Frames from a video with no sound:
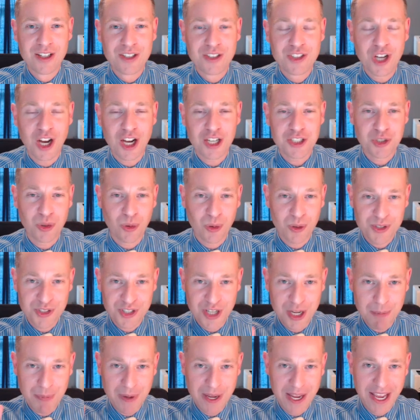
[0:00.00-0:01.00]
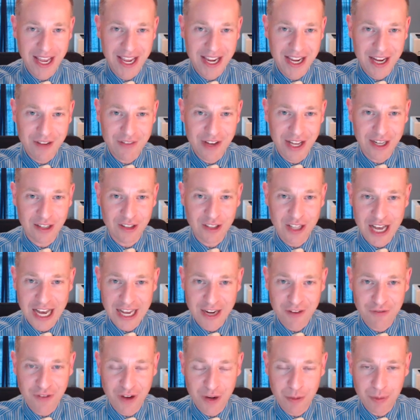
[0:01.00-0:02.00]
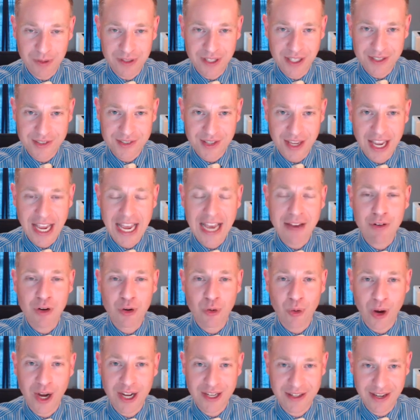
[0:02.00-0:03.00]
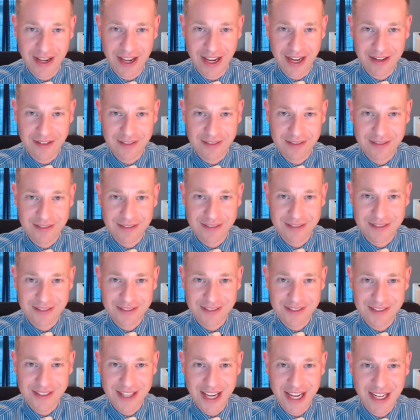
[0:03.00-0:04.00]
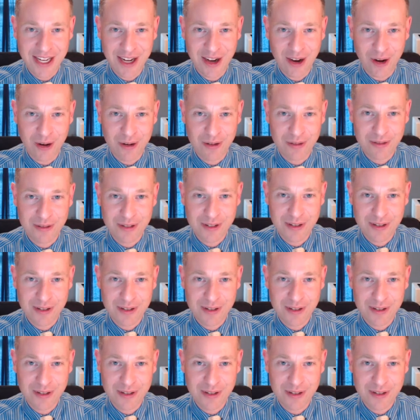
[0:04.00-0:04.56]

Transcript: Josh Horn, CPA. I've had a lot of fun with this. Have a great day. Take care.